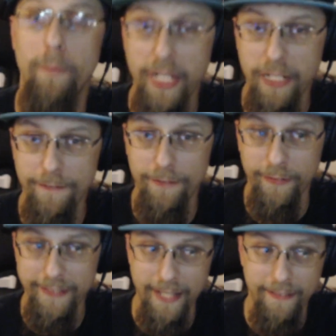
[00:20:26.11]

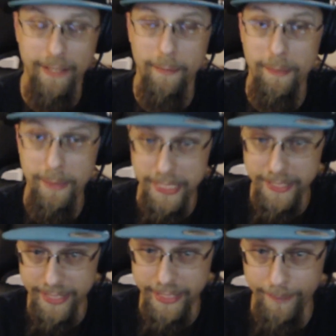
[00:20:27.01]
painful death on my
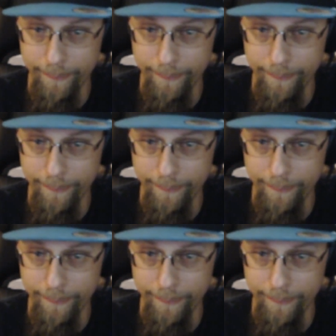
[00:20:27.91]
PC.